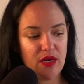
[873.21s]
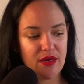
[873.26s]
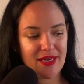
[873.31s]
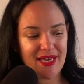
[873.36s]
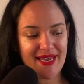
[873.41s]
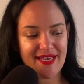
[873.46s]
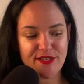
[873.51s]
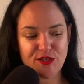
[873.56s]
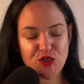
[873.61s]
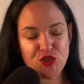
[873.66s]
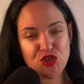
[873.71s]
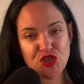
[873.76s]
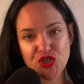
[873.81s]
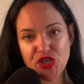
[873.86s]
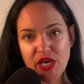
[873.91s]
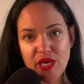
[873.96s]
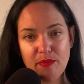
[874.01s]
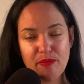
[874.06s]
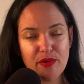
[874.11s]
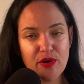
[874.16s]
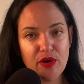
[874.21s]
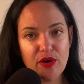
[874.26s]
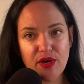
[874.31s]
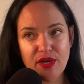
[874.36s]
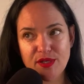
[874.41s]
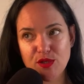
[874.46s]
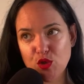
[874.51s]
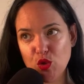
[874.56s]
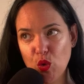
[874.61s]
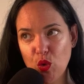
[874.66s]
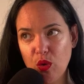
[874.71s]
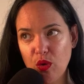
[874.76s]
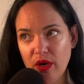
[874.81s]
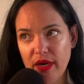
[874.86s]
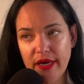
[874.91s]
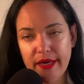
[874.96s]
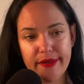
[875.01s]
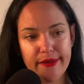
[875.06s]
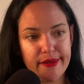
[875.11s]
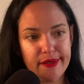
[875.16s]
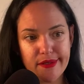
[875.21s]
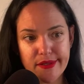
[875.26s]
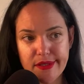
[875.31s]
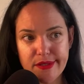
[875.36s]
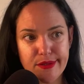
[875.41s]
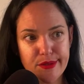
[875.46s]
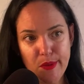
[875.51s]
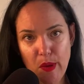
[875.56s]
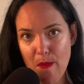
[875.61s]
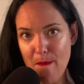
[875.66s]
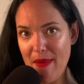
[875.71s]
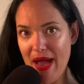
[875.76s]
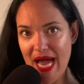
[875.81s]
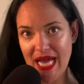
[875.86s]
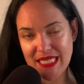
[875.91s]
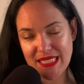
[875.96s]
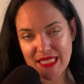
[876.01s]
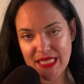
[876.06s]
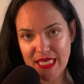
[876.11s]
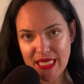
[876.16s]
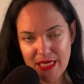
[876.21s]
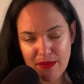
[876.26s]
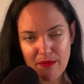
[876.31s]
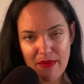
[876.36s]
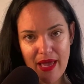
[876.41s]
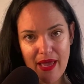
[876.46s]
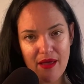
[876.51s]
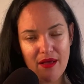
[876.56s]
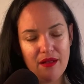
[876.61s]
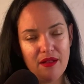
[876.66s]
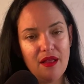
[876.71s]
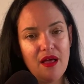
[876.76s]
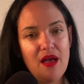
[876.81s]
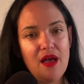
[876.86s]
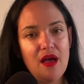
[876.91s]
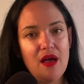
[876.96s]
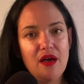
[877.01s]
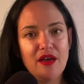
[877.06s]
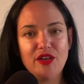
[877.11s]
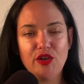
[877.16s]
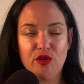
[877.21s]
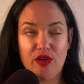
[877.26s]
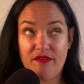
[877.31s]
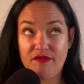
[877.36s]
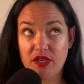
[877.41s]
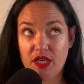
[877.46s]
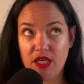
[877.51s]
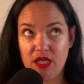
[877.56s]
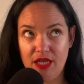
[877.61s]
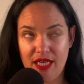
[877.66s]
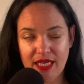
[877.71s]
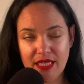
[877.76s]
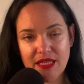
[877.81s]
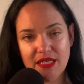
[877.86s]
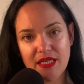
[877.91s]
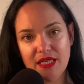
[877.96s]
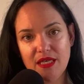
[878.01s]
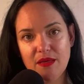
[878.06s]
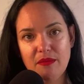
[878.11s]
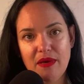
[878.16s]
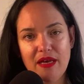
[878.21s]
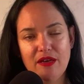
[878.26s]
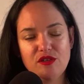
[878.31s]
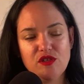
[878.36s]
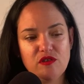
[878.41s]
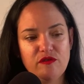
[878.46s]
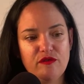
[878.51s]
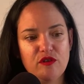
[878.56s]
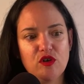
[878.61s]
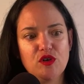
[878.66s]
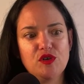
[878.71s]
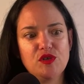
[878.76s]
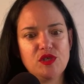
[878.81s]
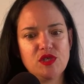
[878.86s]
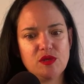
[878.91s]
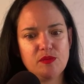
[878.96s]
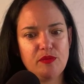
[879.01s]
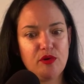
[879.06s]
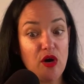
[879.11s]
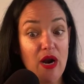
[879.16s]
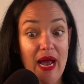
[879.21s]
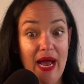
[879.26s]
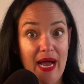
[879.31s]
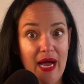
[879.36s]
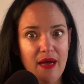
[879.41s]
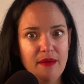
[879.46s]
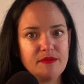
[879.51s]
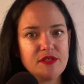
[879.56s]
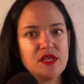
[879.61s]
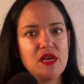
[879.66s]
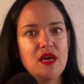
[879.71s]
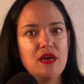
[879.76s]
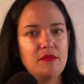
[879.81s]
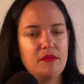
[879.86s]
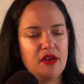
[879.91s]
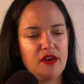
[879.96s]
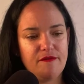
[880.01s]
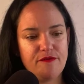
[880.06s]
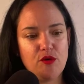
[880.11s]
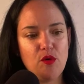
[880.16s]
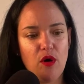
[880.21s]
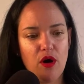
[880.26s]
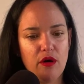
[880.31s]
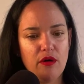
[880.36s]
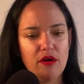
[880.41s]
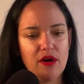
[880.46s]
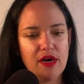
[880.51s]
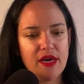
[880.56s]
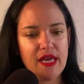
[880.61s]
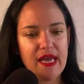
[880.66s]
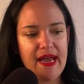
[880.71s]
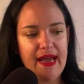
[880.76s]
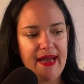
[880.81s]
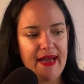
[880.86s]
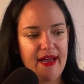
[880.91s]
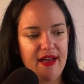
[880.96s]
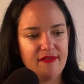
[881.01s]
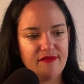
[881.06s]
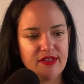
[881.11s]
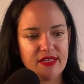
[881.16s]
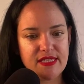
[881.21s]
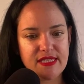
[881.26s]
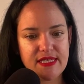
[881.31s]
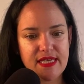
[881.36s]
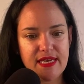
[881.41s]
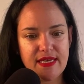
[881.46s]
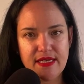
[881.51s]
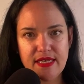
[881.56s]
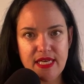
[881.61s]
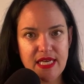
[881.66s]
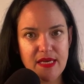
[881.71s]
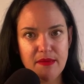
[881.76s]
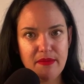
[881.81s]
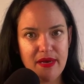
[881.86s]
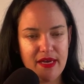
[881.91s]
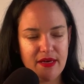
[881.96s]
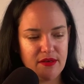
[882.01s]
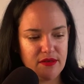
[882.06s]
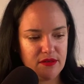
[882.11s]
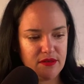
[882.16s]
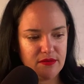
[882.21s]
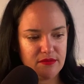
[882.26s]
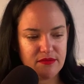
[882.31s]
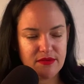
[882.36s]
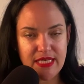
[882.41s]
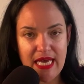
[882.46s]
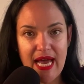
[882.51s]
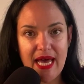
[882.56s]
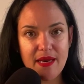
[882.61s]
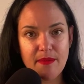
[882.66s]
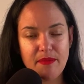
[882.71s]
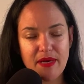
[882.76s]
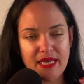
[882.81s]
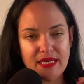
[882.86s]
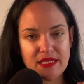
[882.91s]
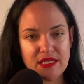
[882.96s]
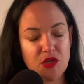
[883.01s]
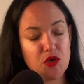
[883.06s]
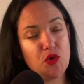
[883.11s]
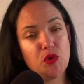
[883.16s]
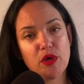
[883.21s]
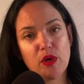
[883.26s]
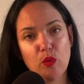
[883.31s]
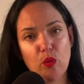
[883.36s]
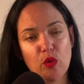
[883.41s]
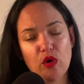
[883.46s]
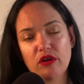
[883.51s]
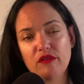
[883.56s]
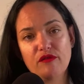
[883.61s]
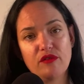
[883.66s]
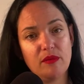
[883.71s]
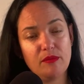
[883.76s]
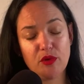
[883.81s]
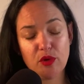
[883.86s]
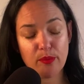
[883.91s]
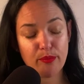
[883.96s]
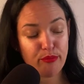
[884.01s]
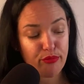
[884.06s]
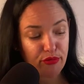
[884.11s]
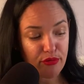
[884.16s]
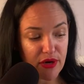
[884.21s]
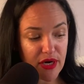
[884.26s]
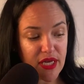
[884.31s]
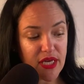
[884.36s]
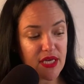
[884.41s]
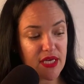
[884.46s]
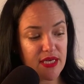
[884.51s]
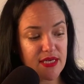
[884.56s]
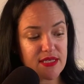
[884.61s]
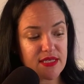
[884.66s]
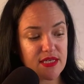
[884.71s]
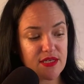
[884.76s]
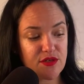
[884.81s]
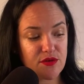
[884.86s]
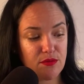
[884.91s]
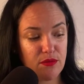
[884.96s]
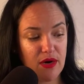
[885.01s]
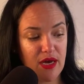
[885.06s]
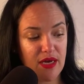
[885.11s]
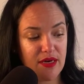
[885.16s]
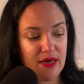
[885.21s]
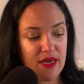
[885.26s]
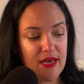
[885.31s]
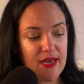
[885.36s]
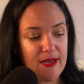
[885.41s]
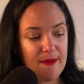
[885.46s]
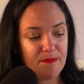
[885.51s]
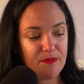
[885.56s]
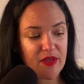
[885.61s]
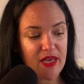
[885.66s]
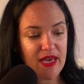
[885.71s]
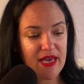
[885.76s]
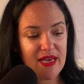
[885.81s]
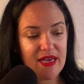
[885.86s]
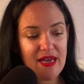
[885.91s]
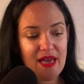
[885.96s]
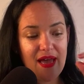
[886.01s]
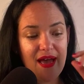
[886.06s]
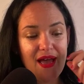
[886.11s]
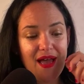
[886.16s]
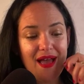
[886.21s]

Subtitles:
Okay, it's cheaper, it's quick, you can just do a mass email. You have to collect the emails first, perhaps, but if you already have, let's say, an email database that you can work from, they're pretty easy to run, okay?